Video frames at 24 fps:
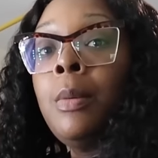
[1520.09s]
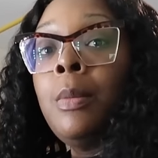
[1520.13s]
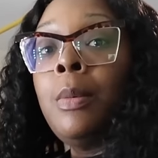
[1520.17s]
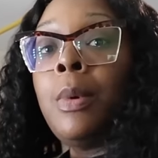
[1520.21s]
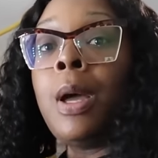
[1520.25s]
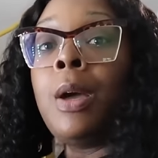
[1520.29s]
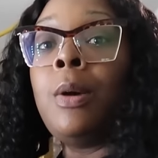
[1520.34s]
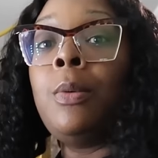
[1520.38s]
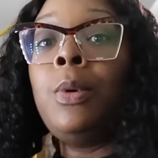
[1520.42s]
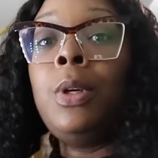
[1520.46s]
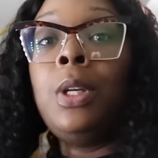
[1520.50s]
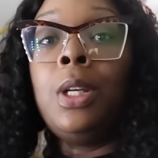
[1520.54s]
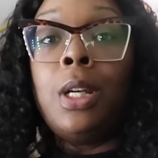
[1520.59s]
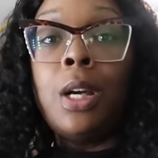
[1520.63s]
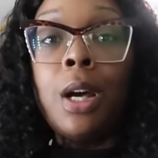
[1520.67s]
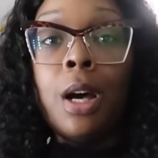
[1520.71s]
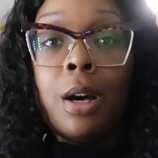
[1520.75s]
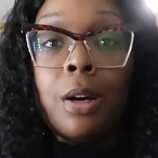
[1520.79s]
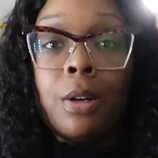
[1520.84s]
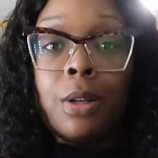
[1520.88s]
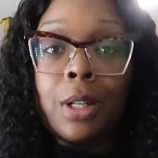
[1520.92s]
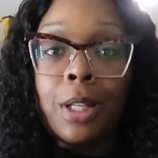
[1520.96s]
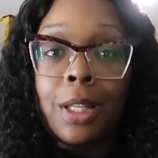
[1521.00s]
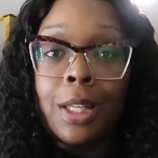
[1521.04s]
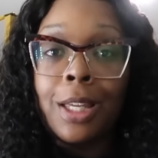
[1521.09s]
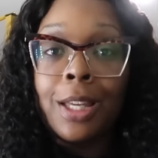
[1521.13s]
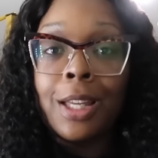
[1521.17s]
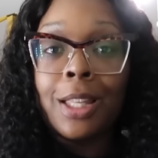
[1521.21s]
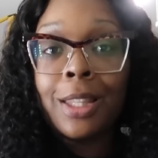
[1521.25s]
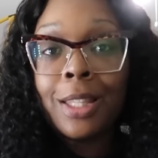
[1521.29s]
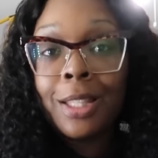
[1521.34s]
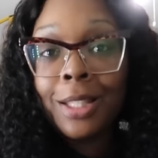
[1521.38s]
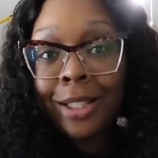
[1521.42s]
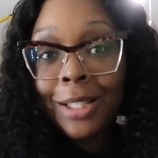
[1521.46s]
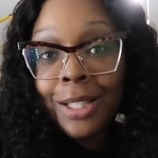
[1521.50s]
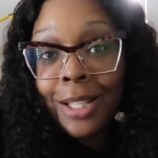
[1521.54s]
Babe, we go
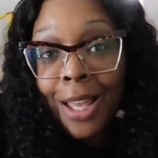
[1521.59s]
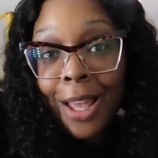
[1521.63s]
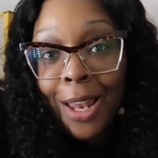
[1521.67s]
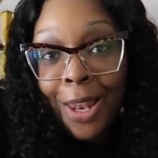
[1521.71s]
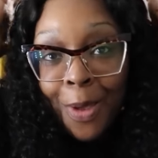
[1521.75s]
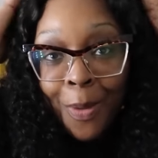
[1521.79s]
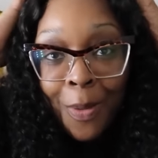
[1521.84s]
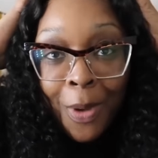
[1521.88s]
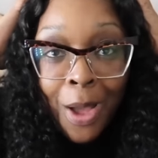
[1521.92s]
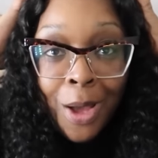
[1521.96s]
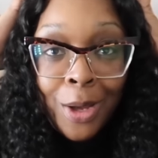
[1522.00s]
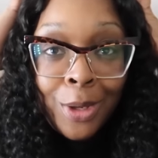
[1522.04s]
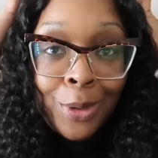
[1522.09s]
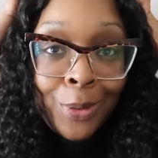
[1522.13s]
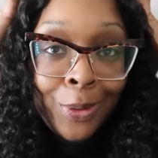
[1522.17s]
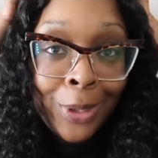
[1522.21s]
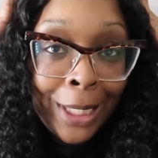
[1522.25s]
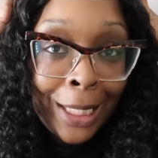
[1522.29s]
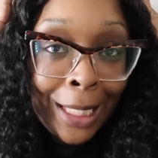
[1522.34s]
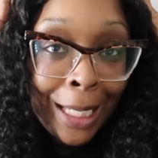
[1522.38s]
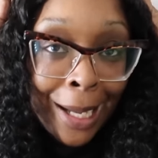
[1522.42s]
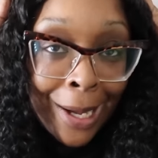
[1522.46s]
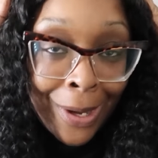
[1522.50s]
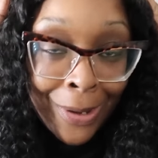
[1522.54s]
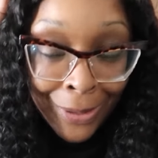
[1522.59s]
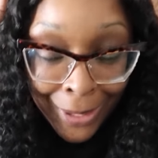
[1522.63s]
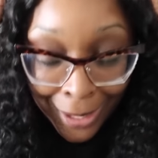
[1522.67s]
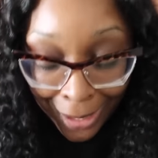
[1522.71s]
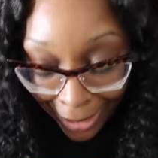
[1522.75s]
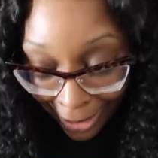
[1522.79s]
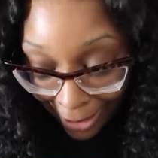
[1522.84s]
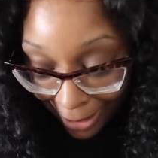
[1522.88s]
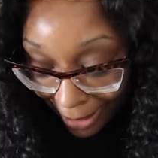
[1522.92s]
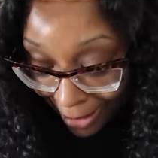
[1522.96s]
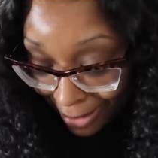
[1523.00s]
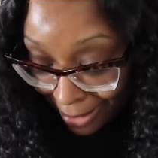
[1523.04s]
together, tell them. We go
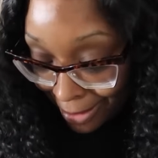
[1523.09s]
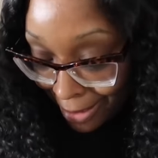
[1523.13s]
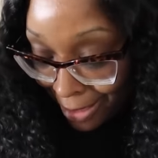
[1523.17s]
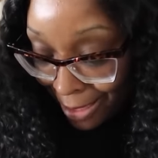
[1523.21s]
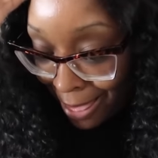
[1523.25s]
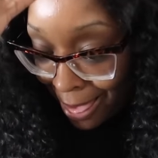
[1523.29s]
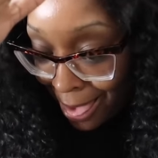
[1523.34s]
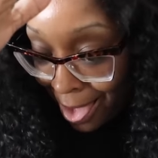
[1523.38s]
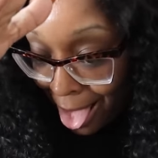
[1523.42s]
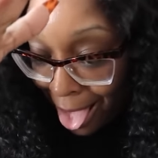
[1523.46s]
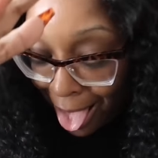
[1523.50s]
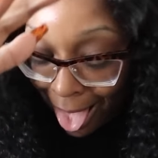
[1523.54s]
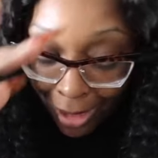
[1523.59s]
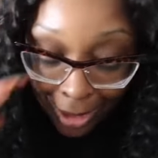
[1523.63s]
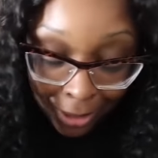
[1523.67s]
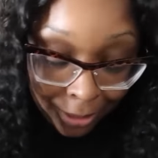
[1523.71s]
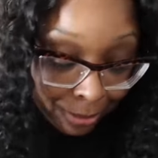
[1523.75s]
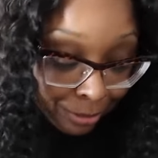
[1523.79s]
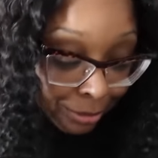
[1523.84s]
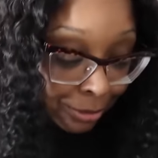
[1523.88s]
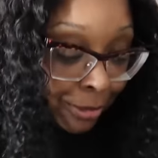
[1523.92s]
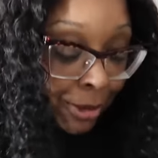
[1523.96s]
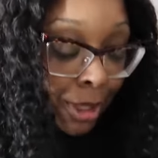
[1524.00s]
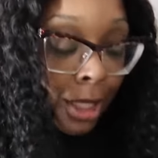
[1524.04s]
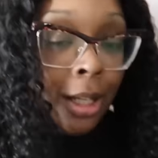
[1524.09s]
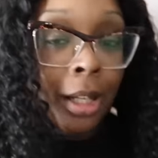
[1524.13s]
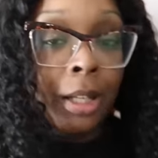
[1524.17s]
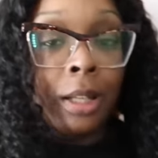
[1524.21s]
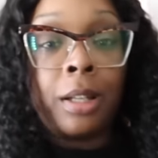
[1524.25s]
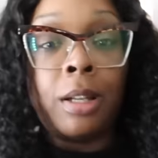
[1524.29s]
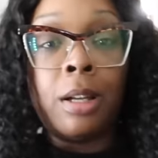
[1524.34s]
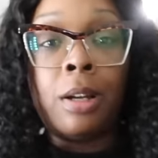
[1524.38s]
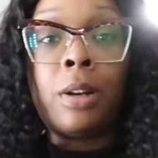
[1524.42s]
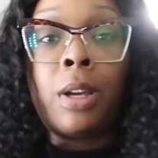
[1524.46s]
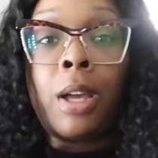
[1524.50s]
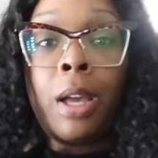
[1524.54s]
together.
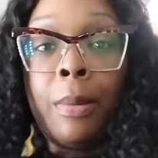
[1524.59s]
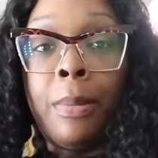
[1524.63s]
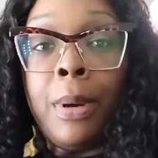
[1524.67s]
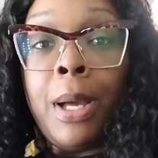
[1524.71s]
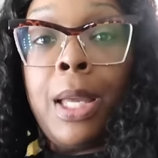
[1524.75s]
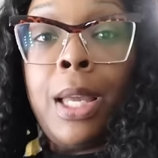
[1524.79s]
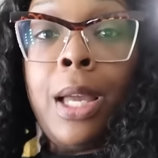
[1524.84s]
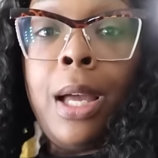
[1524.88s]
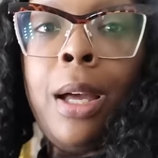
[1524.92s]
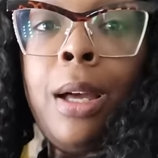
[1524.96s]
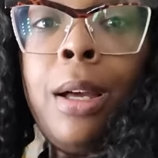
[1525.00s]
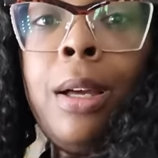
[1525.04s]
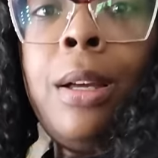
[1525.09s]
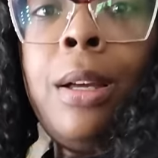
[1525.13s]
Okay, bye, y'all.